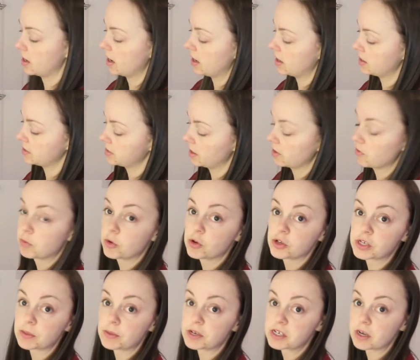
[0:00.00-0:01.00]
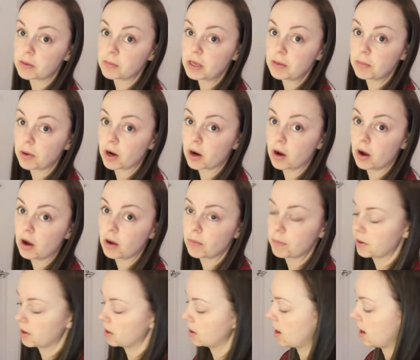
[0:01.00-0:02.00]
and I've put some into a paper cup,
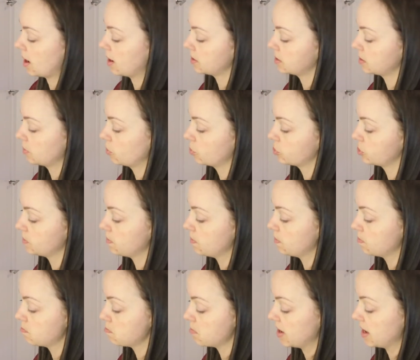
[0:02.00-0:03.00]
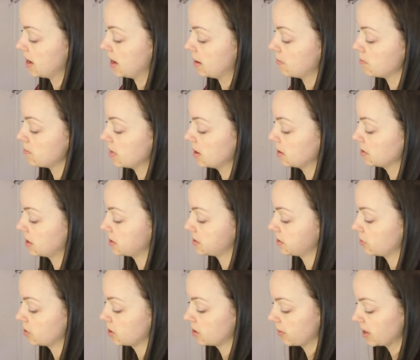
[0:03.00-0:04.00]
and I'm going to melt that
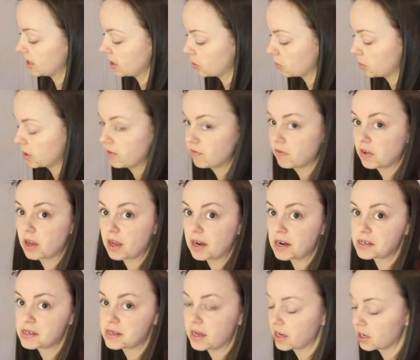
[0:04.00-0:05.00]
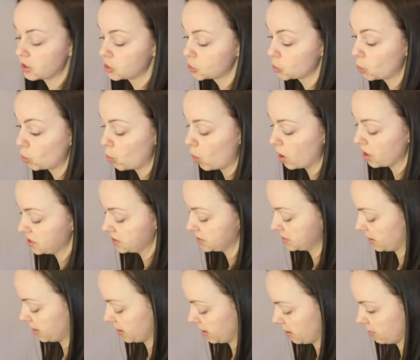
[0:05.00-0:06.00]
down in the microwave in a second once
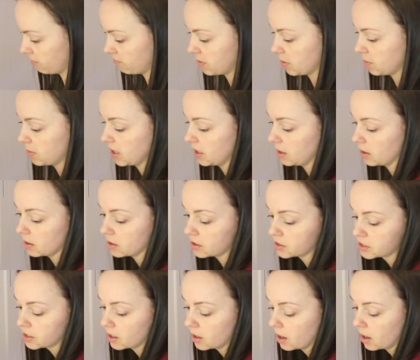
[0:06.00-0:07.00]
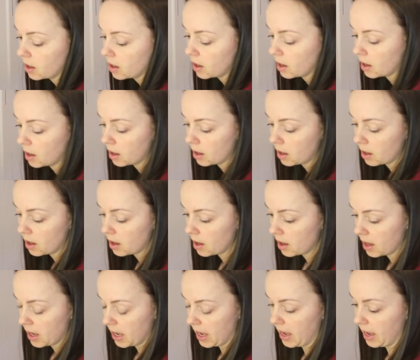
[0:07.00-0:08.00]
I have prepared
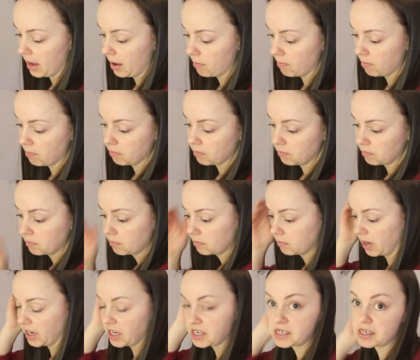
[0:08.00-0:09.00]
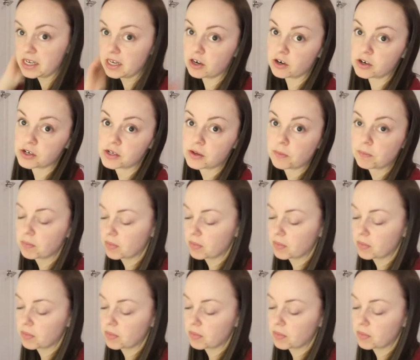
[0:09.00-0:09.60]
my containers.